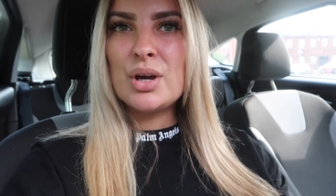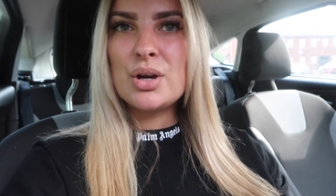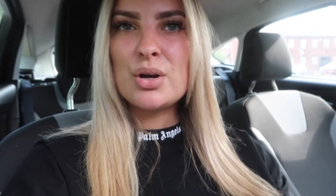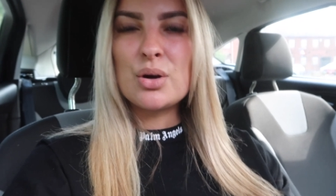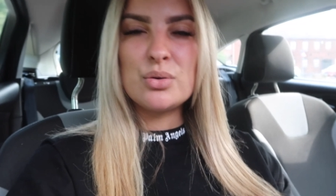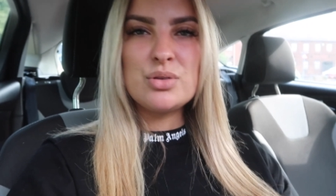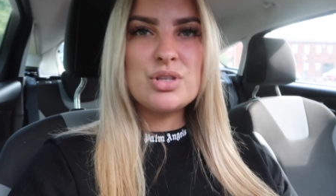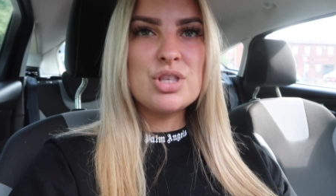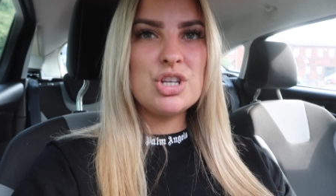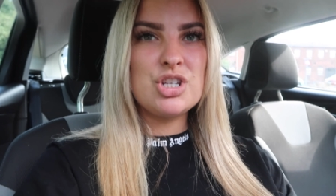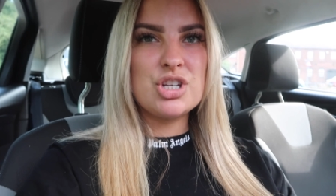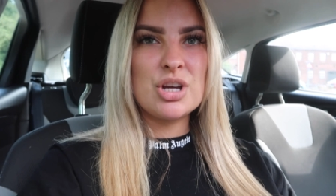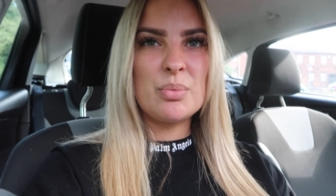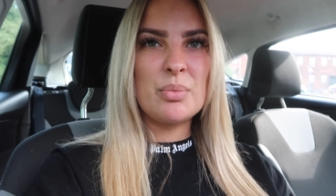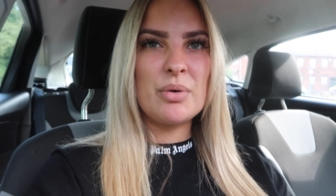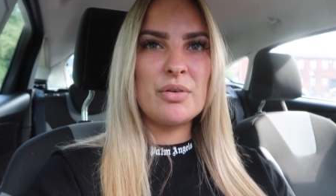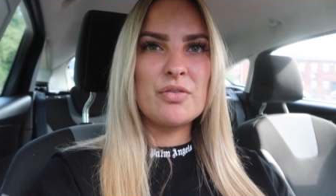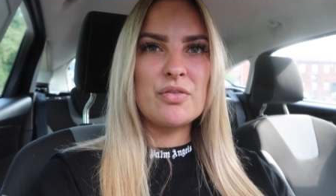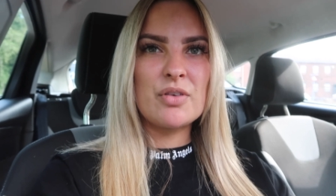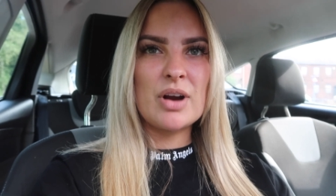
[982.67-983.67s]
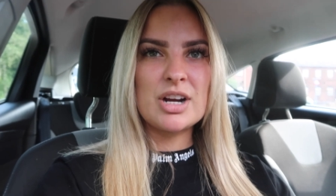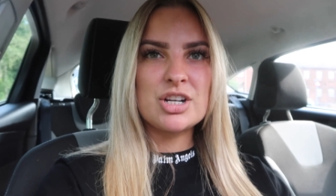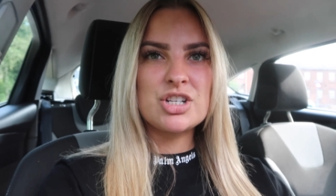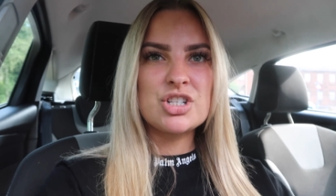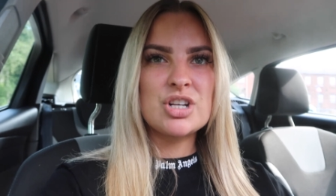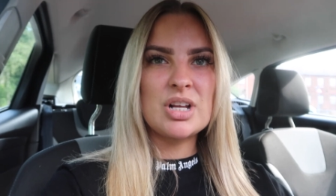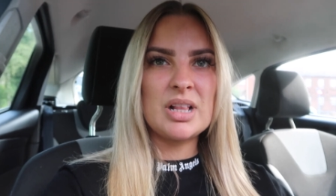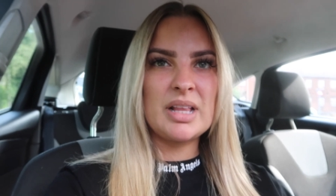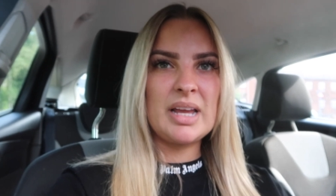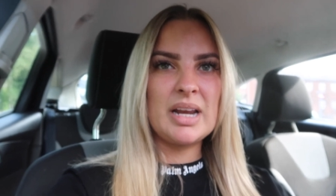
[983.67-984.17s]
go to the gym with
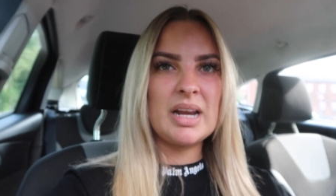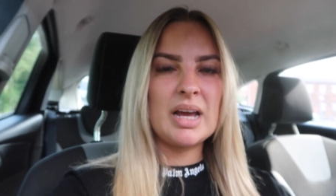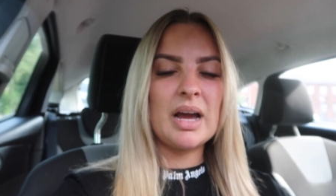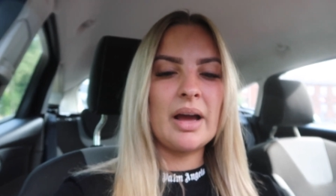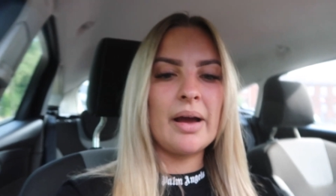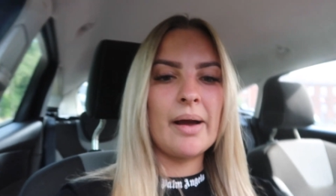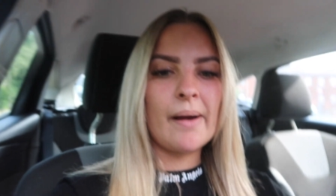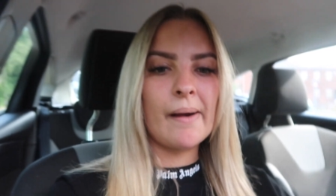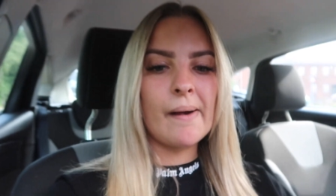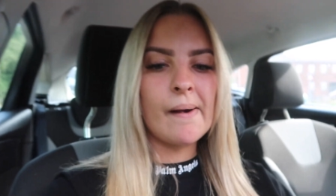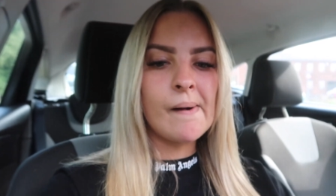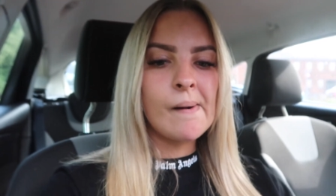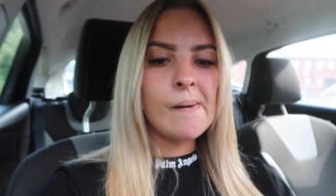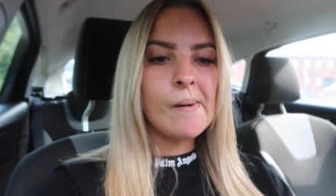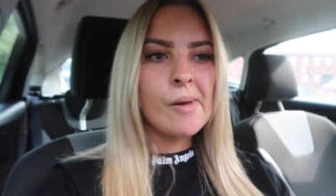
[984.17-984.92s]
fresh clean hair